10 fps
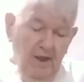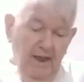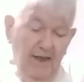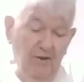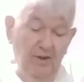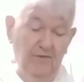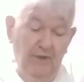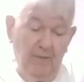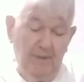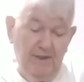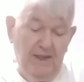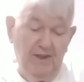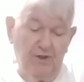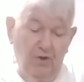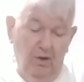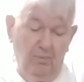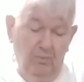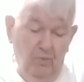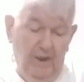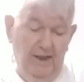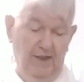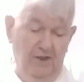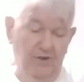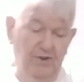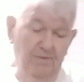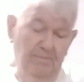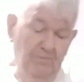Here in the Philippines, they just call them red onions.